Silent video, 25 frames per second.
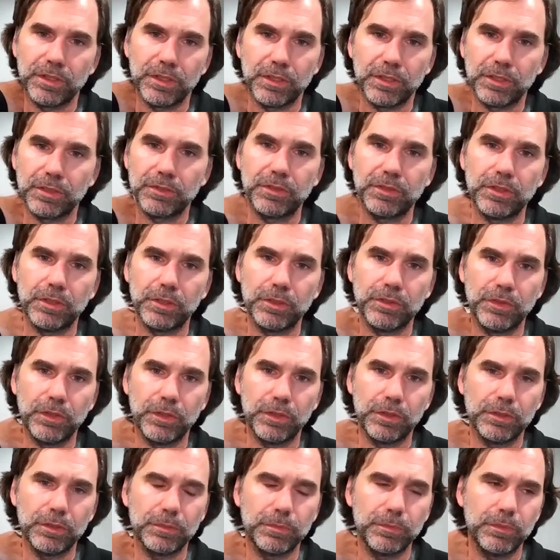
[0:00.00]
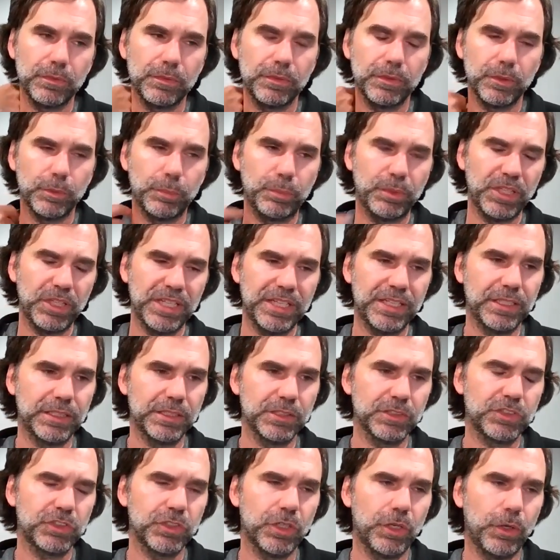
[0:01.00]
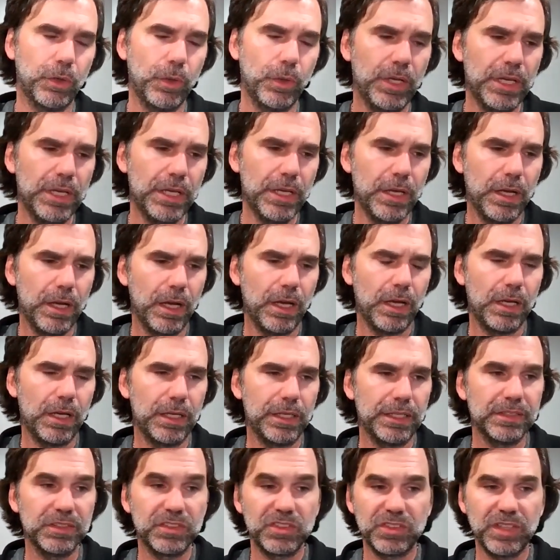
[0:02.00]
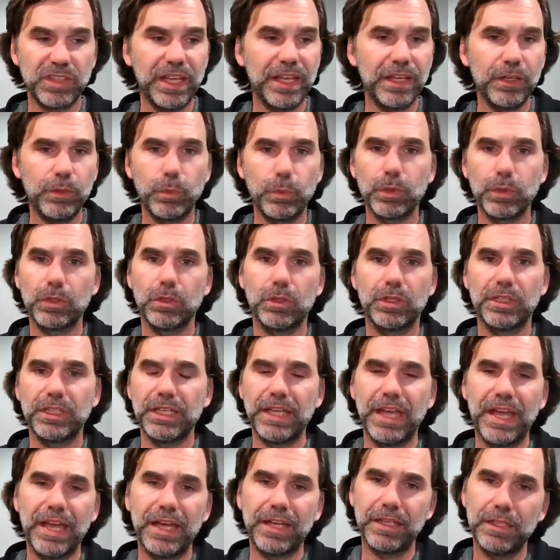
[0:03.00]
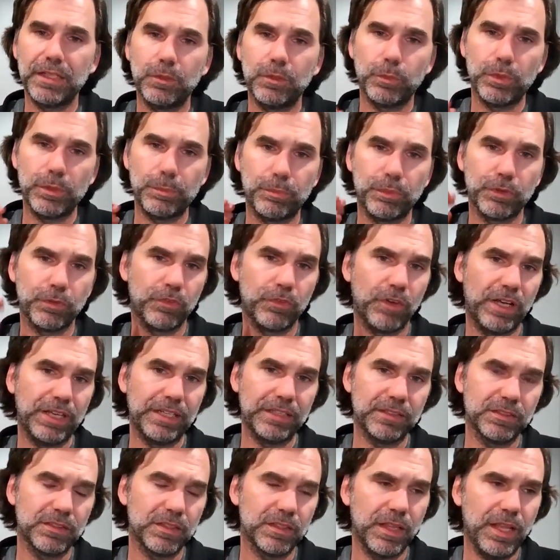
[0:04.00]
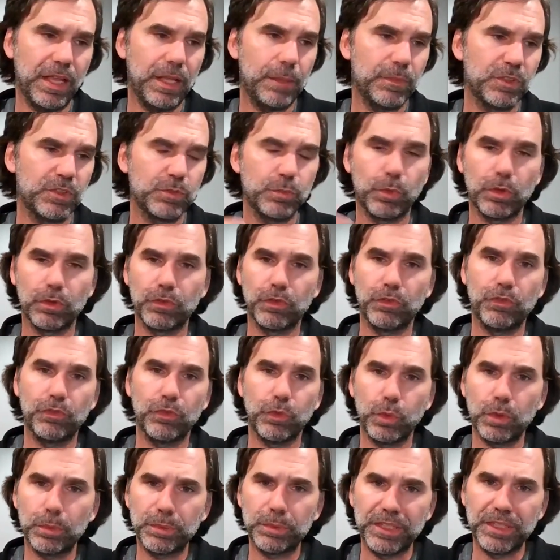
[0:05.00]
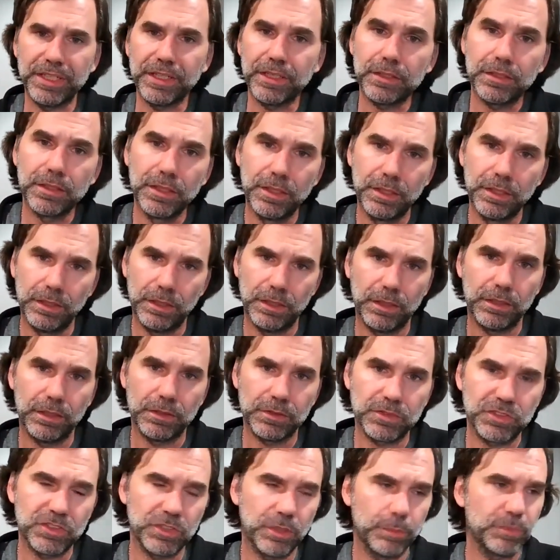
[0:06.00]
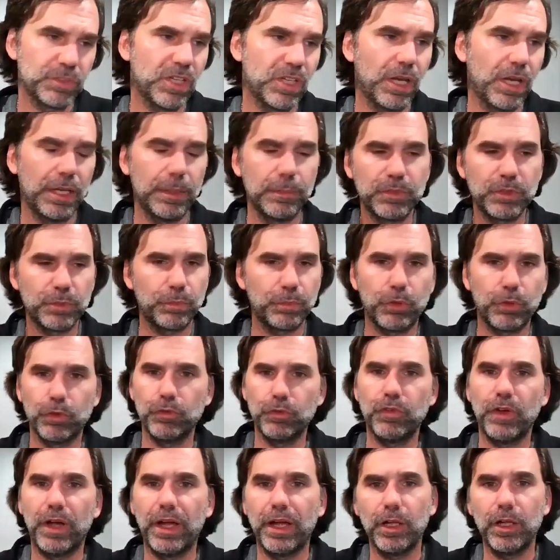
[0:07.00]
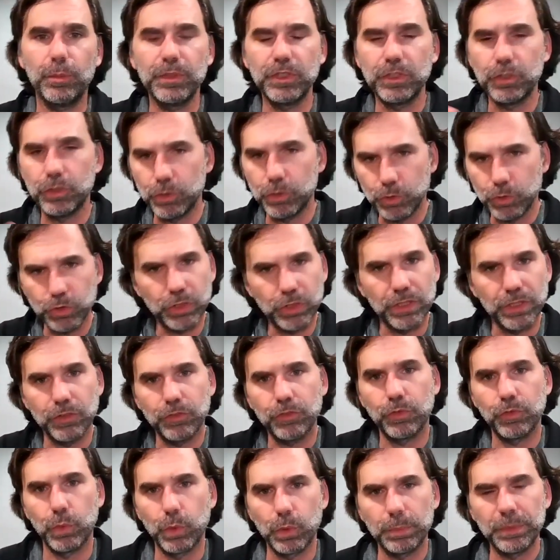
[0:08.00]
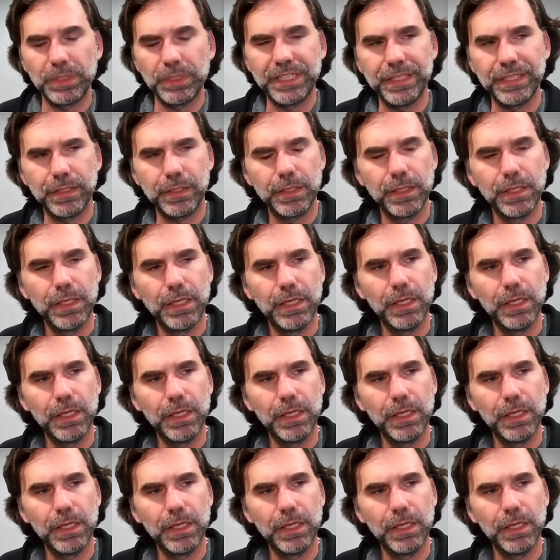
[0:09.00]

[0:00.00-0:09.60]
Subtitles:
they're playing. So instead, we're looking at it and we provide it to them as more of a floor plan. Sometimes a profile, but usually a floor plan,